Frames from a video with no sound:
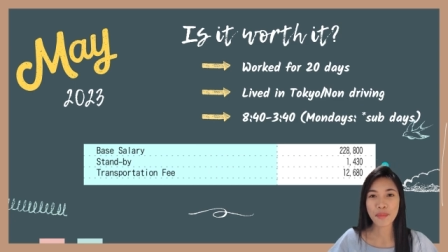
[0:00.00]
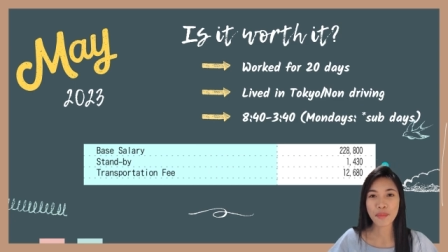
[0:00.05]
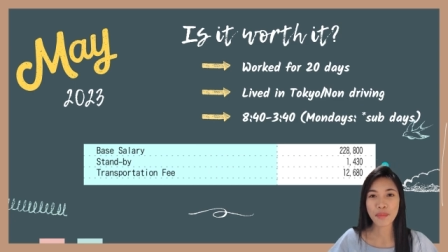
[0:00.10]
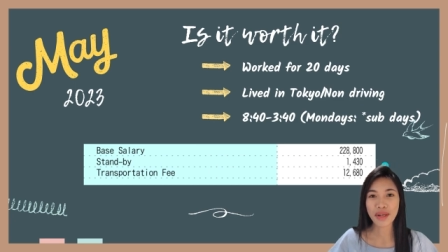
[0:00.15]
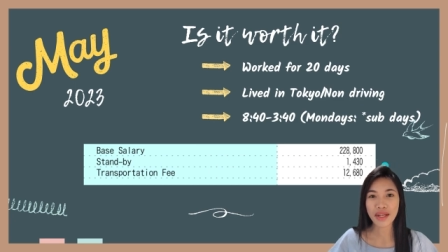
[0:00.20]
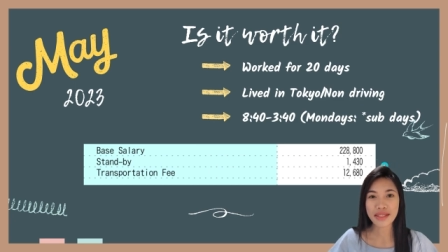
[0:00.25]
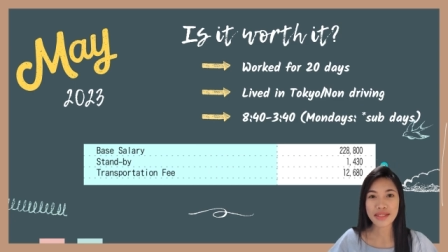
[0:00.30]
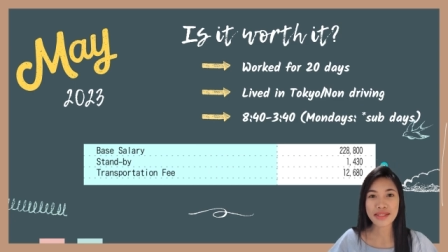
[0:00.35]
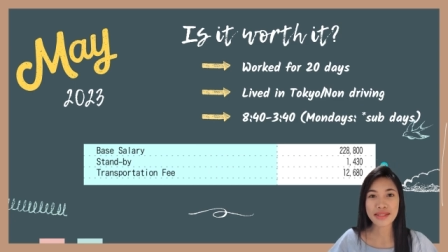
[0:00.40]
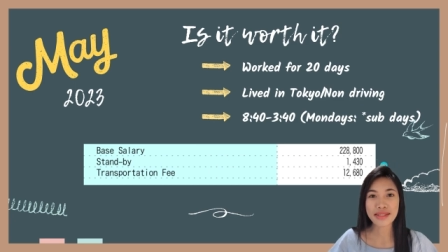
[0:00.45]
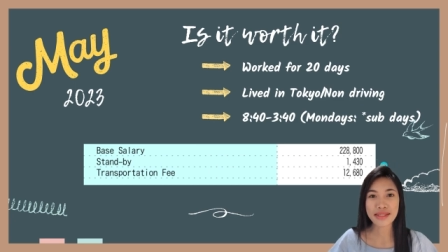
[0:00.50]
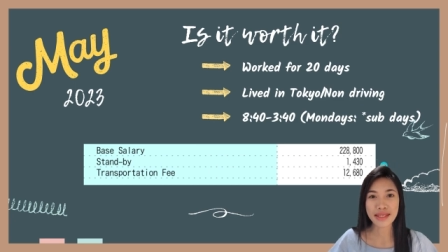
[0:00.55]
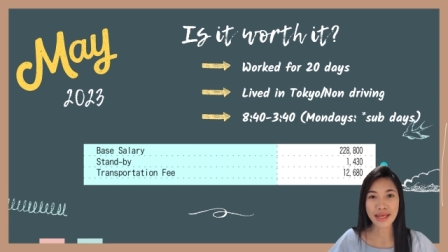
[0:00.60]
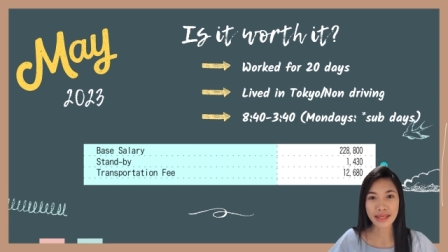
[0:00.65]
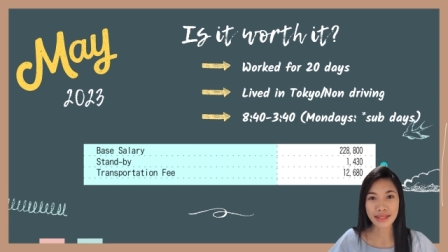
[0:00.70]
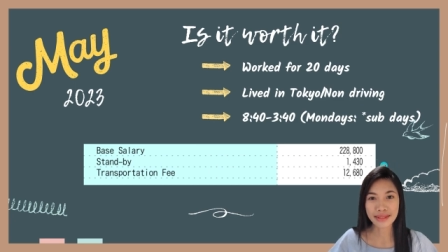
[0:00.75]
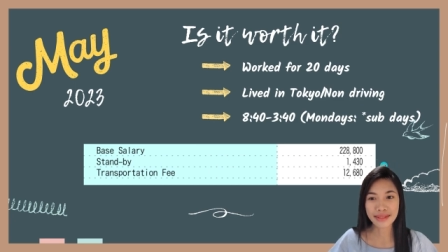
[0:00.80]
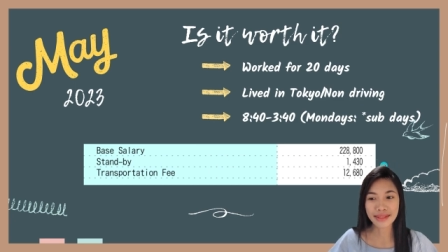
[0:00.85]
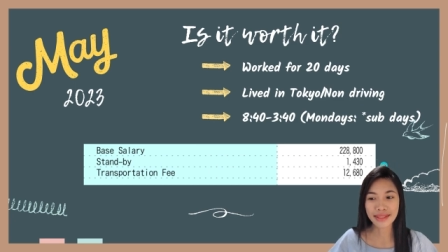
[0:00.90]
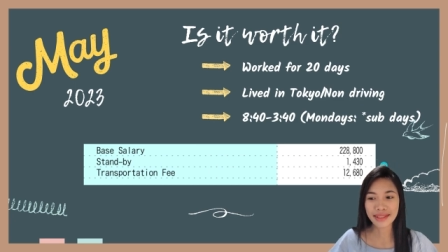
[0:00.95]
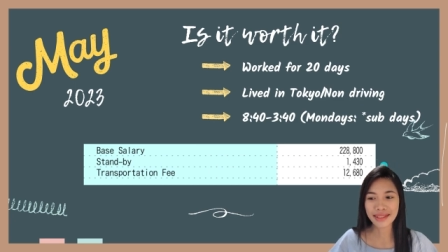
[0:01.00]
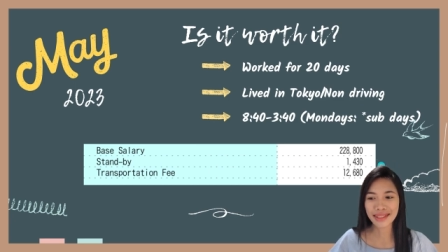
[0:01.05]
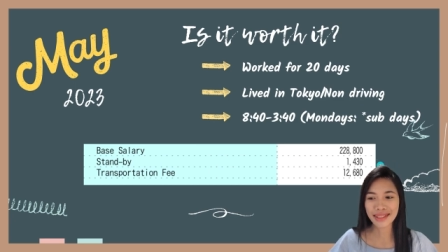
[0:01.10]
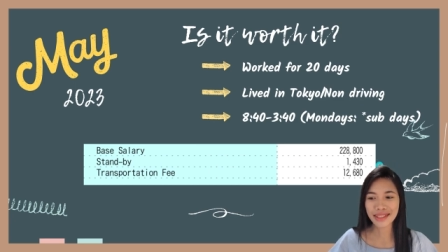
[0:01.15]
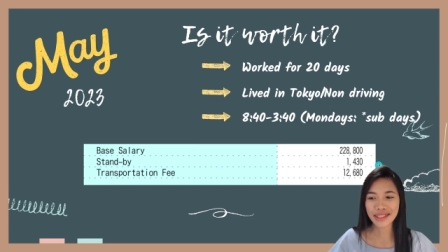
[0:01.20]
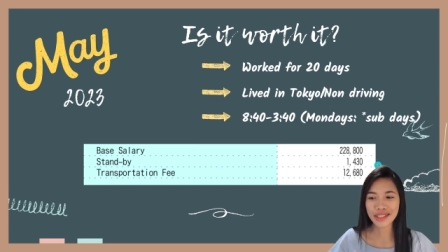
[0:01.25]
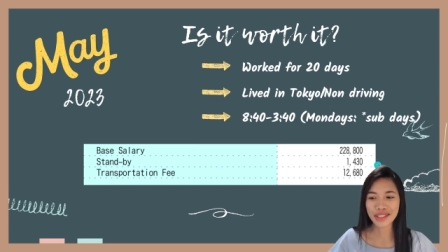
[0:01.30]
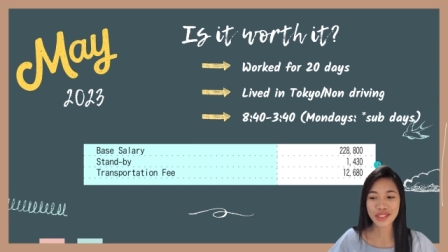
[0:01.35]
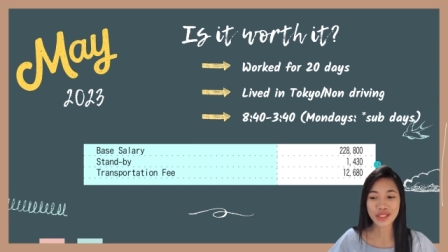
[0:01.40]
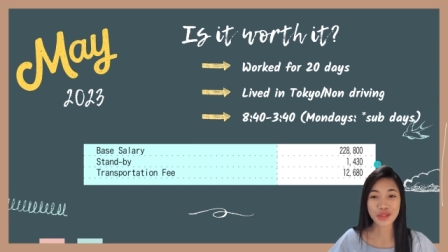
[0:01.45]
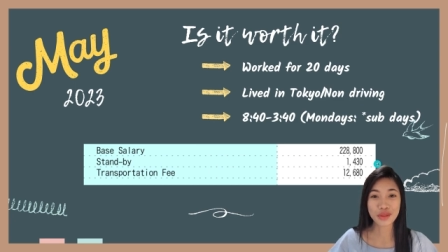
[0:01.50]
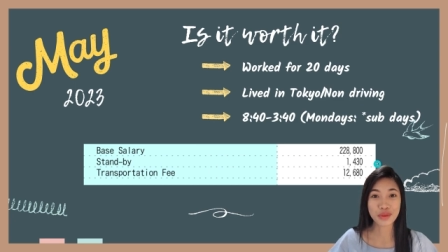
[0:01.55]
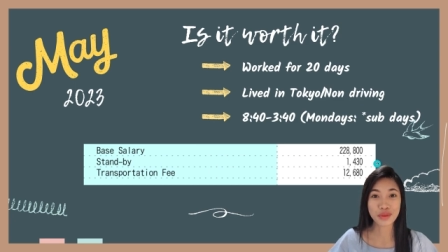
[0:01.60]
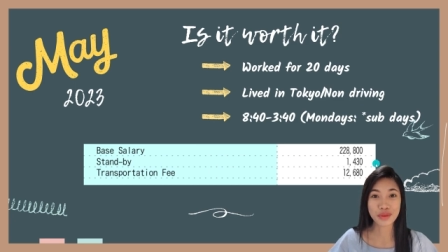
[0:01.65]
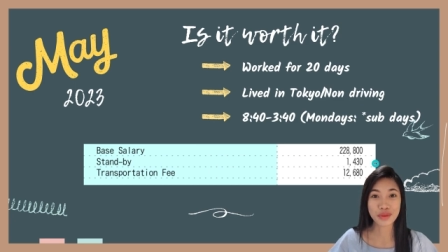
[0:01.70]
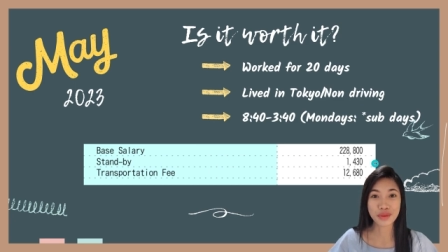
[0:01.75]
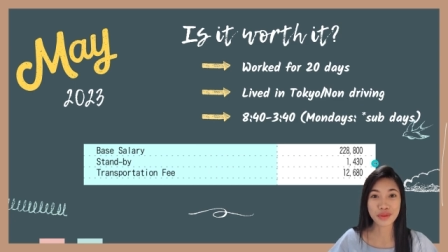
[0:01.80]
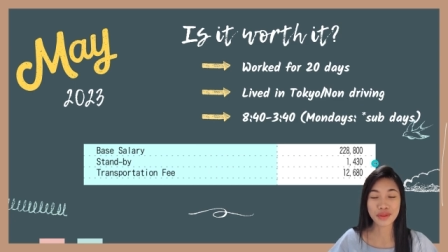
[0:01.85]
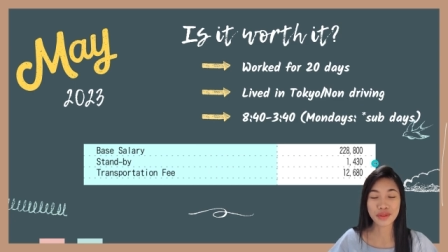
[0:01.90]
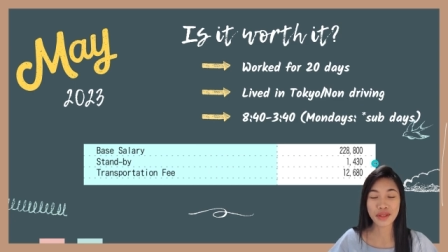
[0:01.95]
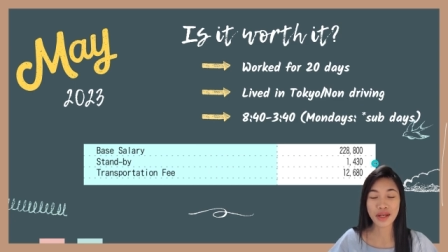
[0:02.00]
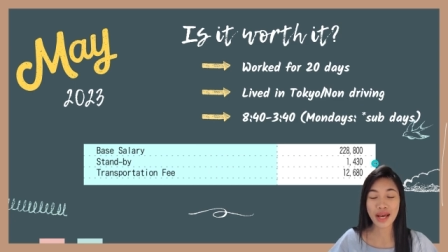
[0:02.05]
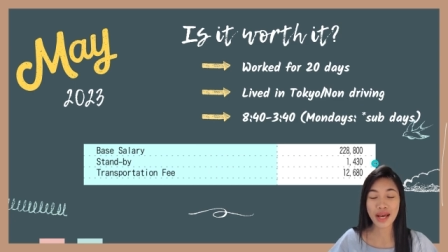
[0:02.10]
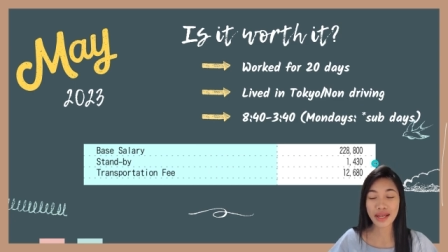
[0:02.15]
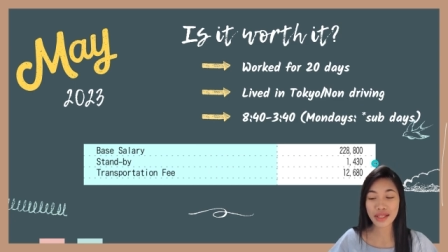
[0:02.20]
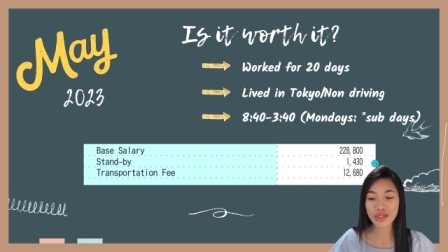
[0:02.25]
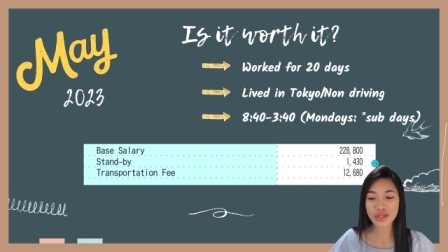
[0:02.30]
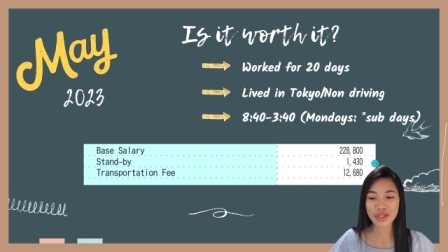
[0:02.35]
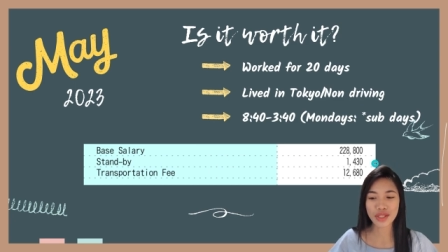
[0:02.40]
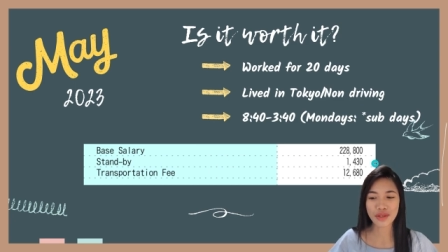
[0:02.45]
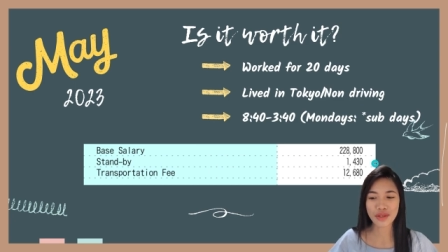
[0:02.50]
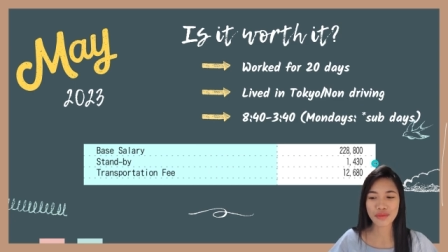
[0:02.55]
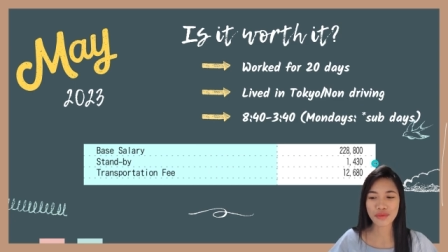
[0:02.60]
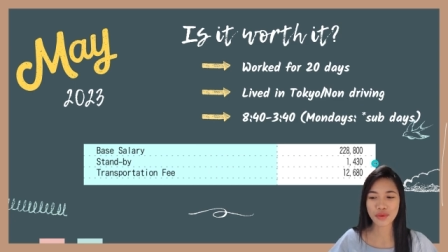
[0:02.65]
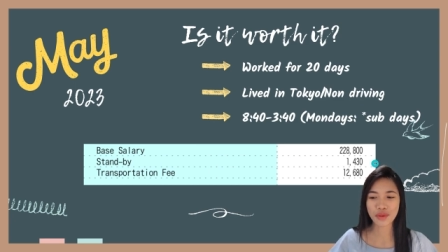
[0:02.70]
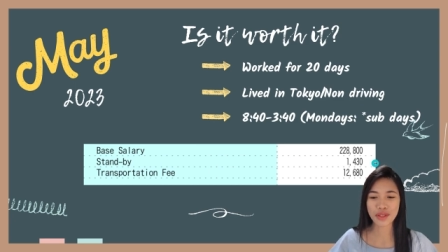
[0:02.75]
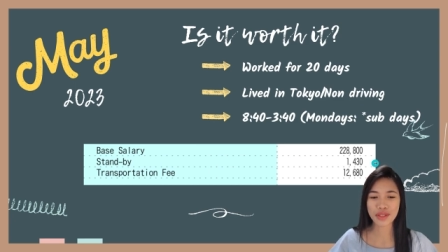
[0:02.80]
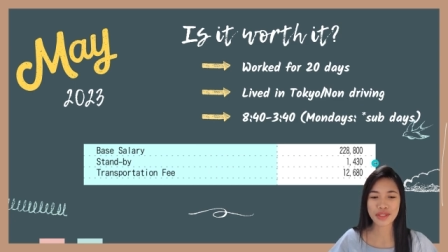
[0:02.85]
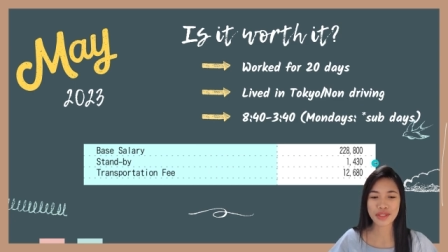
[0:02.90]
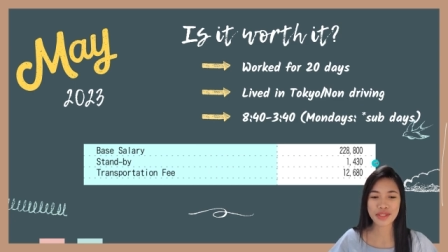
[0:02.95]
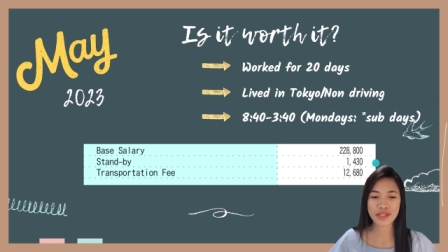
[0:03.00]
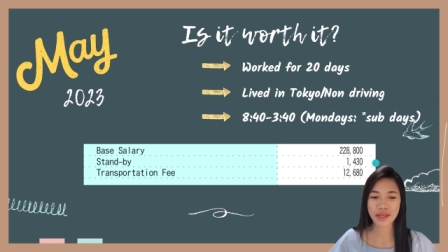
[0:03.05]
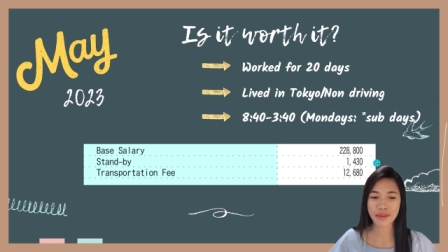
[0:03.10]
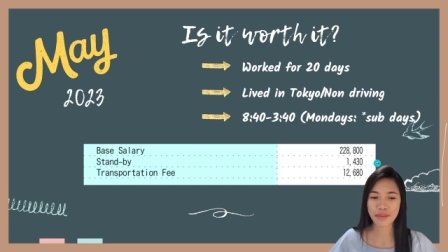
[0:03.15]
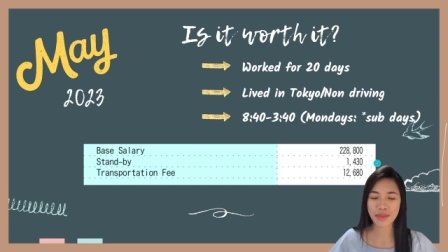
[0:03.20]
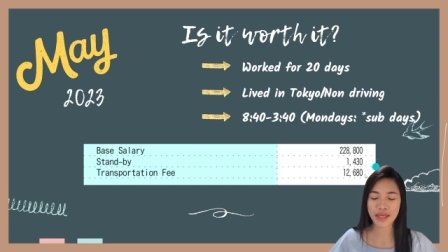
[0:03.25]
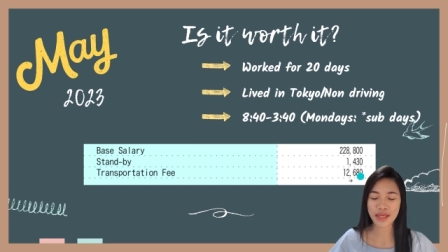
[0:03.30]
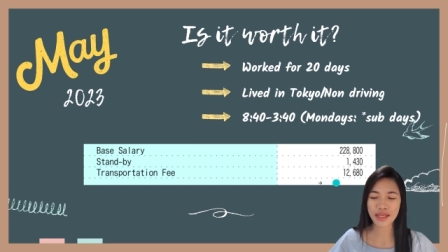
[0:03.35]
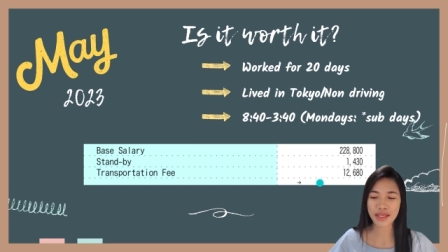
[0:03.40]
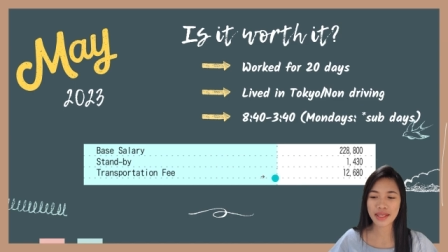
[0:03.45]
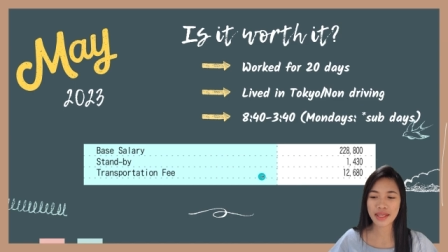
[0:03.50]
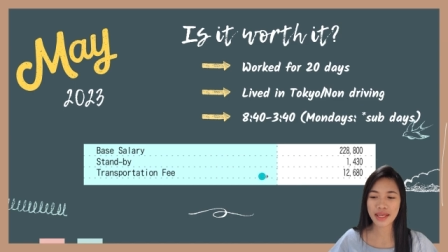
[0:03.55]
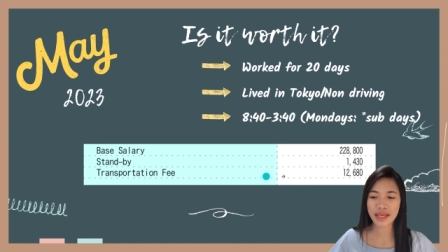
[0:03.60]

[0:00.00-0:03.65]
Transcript: plus yen to extra for subbing,